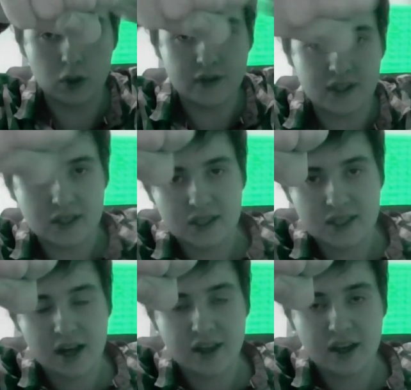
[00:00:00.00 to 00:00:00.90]
all of this is
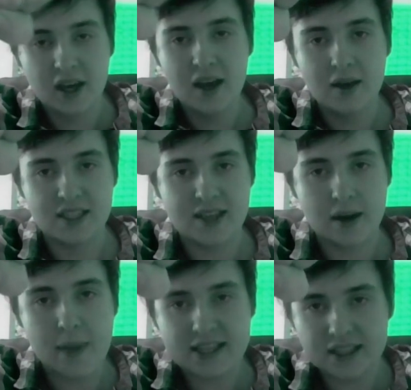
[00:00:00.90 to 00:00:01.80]
just nothing. She said,
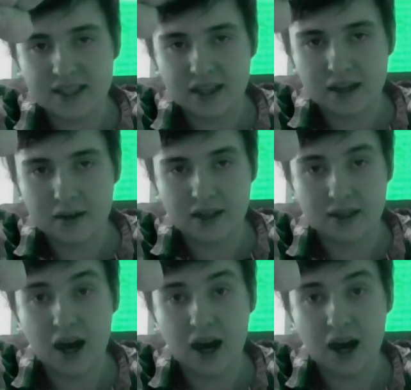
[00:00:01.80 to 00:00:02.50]
imagine there's a